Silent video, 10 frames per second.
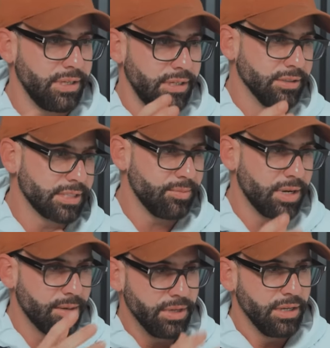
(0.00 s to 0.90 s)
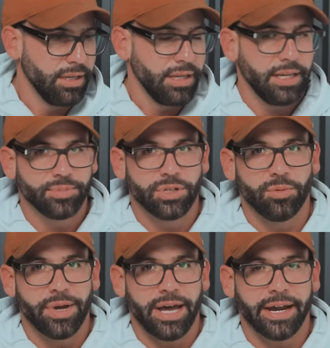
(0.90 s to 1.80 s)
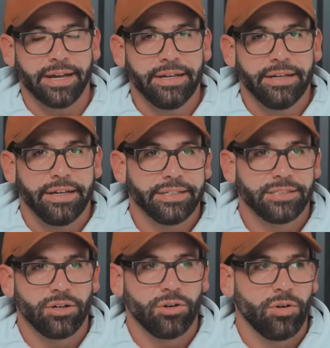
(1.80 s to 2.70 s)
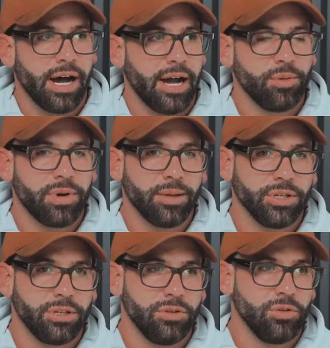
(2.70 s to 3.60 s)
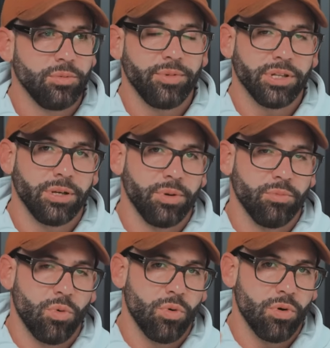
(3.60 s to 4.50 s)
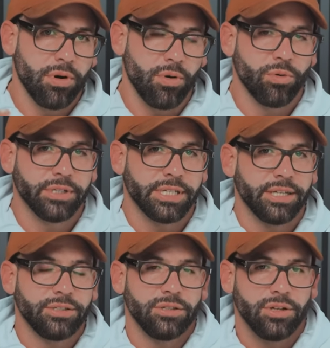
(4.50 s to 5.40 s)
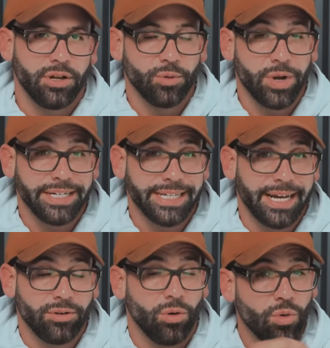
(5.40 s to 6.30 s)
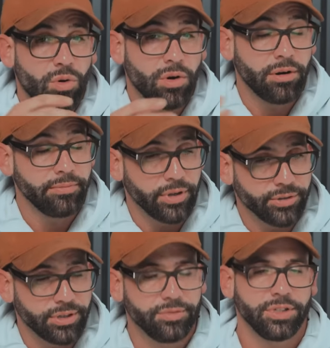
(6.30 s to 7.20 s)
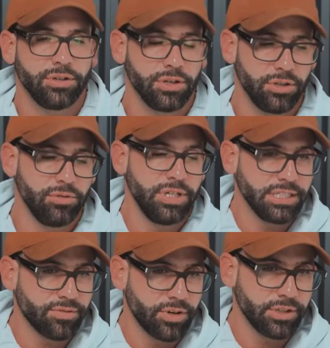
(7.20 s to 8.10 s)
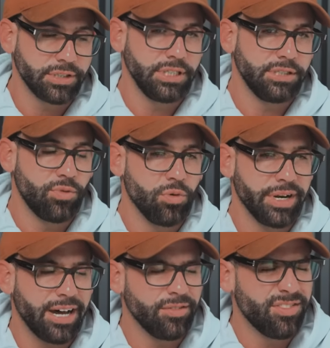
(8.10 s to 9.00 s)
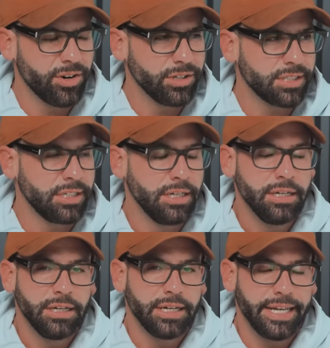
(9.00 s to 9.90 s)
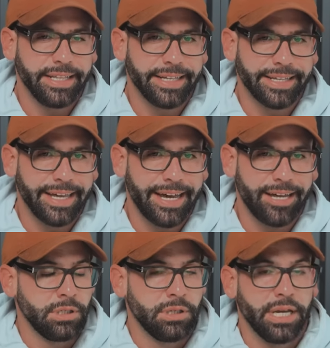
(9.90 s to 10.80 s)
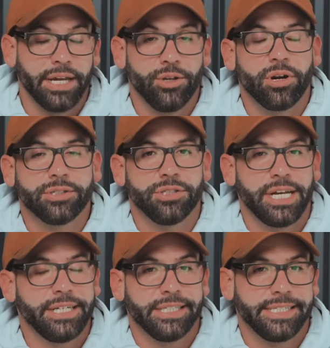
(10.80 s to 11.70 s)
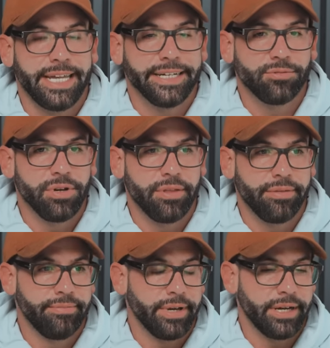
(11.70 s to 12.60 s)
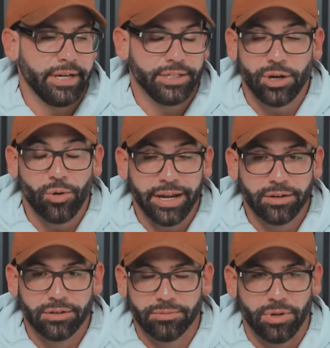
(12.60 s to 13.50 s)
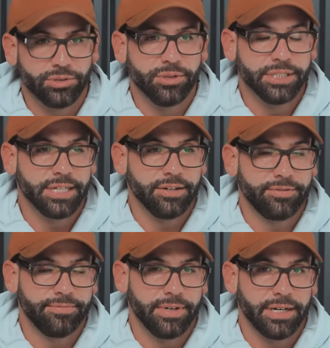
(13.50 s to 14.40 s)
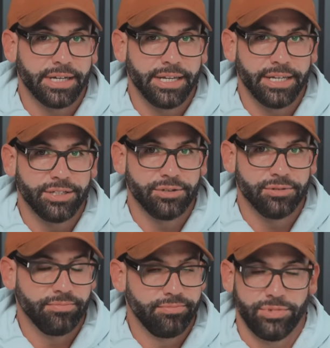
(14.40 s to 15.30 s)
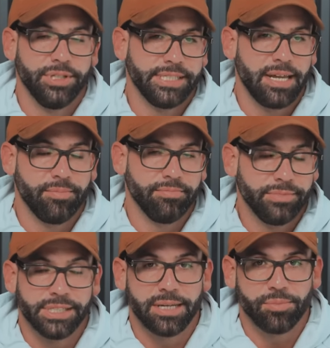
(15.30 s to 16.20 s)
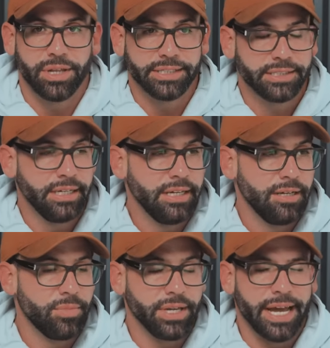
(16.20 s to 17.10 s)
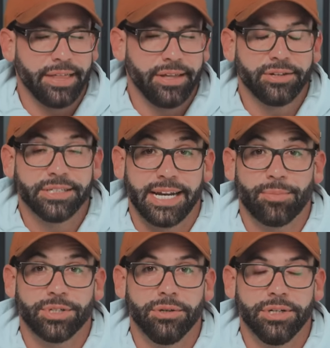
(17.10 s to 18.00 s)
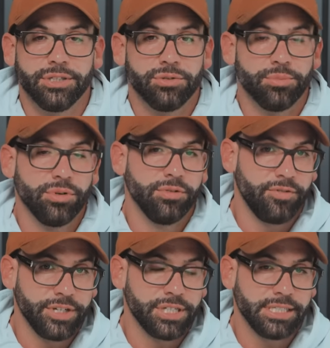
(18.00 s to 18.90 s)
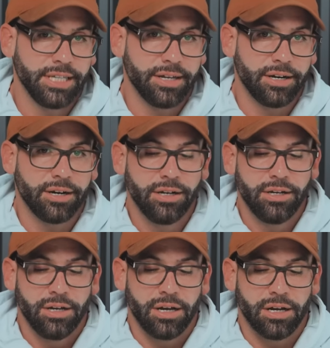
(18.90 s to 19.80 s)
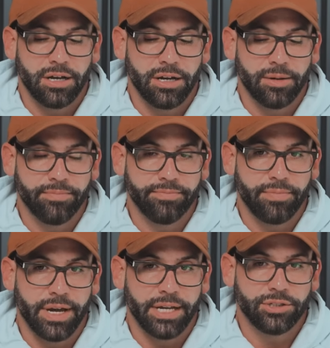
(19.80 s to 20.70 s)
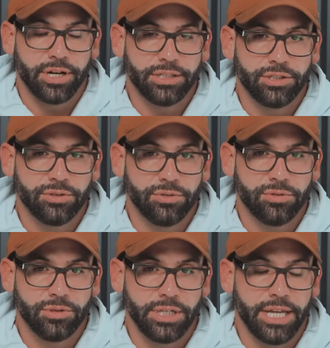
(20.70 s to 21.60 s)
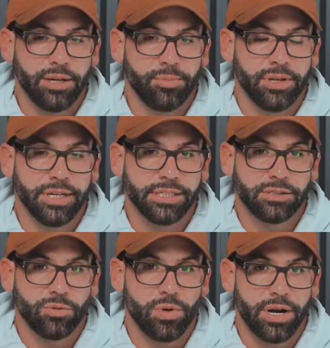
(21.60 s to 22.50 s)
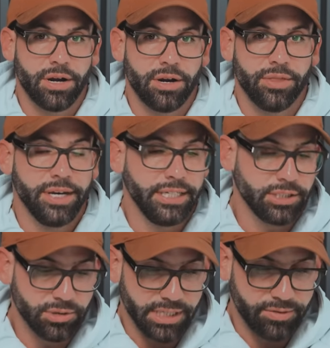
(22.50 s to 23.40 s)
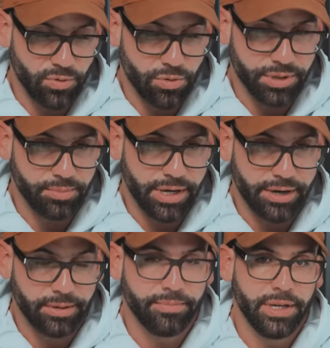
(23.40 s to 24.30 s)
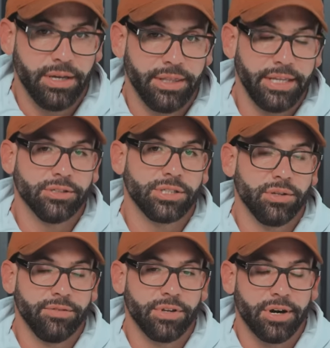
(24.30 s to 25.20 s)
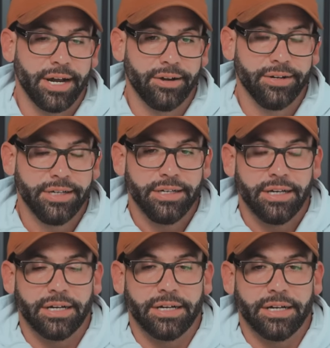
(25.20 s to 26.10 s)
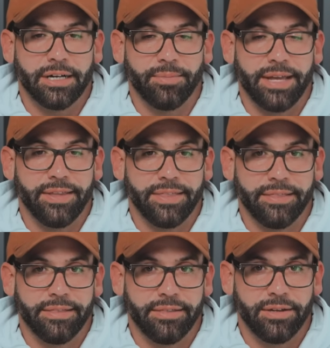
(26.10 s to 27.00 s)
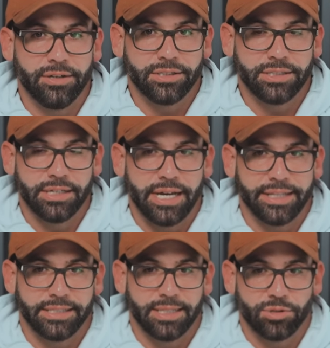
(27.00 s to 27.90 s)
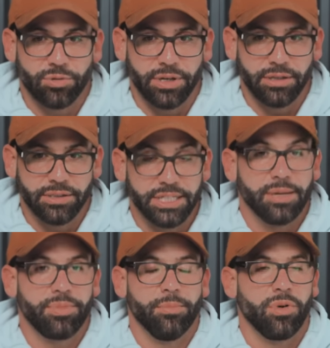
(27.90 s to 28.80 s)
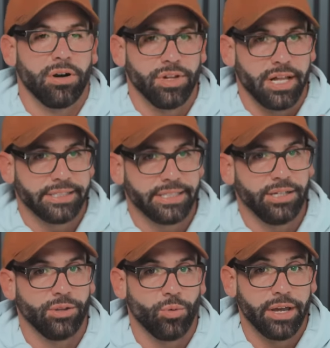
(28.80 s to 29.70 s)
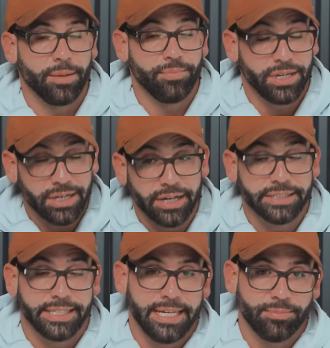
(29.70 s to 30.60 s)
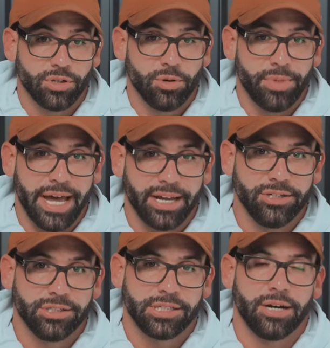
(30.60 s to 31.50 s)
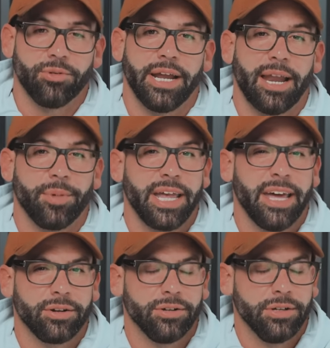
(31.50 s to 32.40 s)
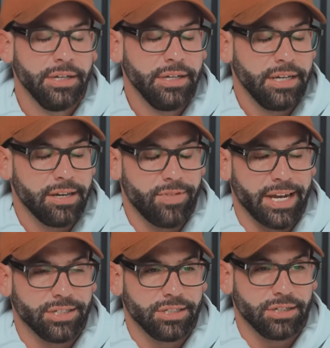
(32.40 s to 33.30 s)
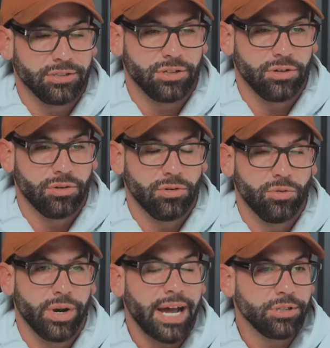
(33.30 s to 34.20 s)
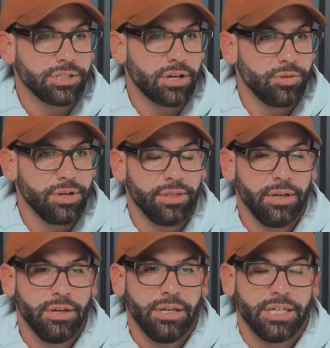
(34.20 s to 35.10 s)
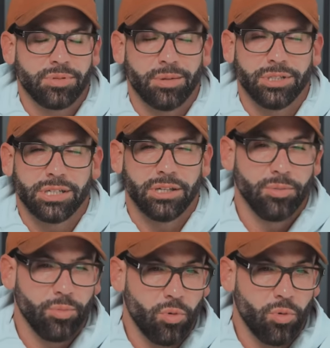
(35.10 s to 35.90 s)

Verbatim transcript: heels come up, hips go back. And so I would probably cue maybe a little bit more horizontal on the way down, or alternatively, you can cue knees first, knees forward and out first, anything like that. And you can also change the stance width and toe angle, all sorts of stuff can get you to the same place. But yeah, I think there is an opportunity to improve efficiency there by trying to get in a place where the knees don't slide forward at the bottom, the heels don't leave the ground, and then there's not that subsequent dip in bar velocity on the way up because the hips go back and you just kind of run out of mechanical advantage there. So what I would start with is probably just a little